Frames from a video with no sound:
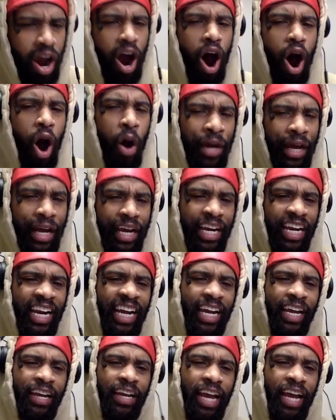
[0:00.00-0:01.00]
Okay, can
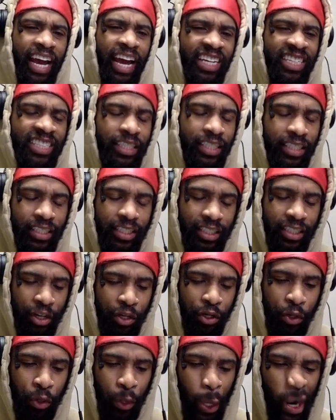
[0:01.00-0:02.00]
I tell
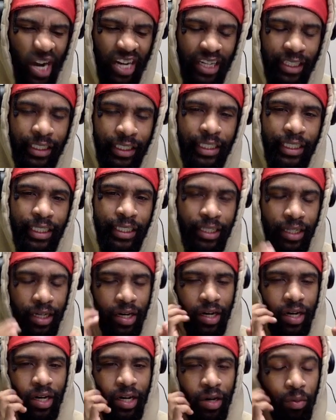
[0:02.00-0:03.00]
you guys this?
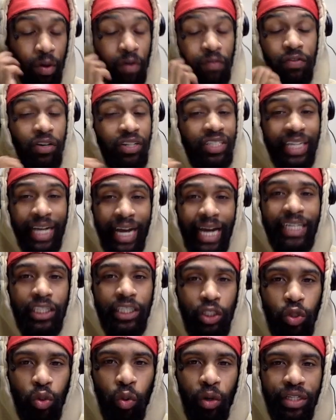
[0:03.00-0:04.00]
Well, first ask this
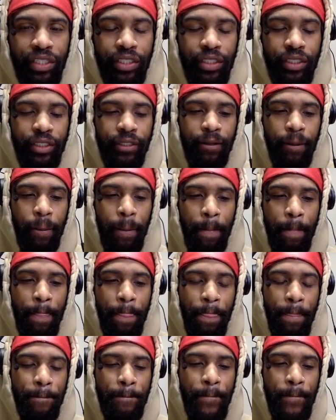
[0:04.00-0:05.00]
question.
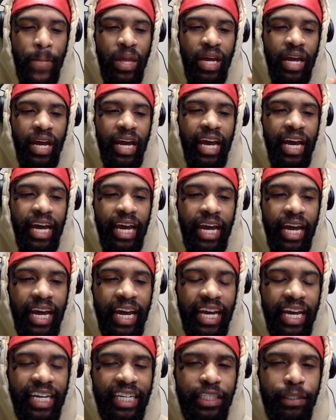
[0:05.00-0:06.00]

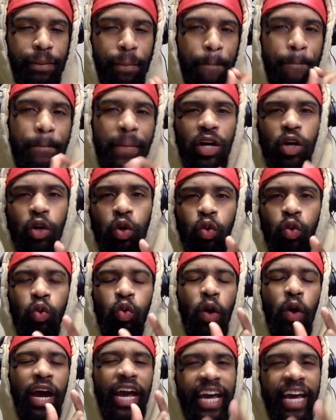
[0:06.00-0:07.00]
Is
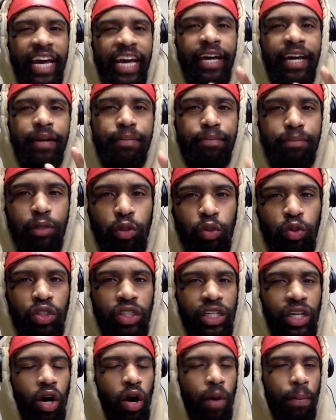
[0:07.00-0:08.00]
metalhead
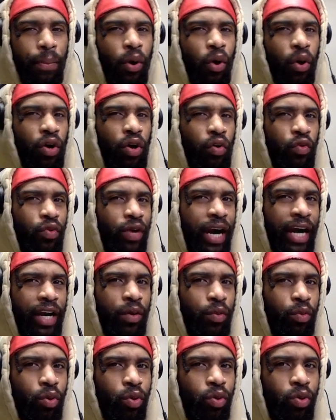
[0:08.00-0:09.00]
music a part of rock
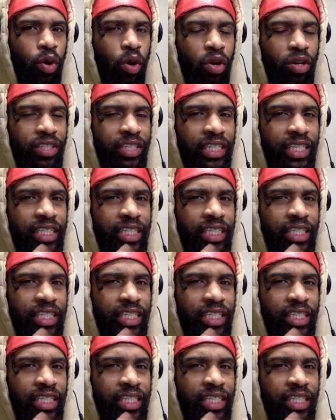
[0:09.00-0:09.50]
and roll, or is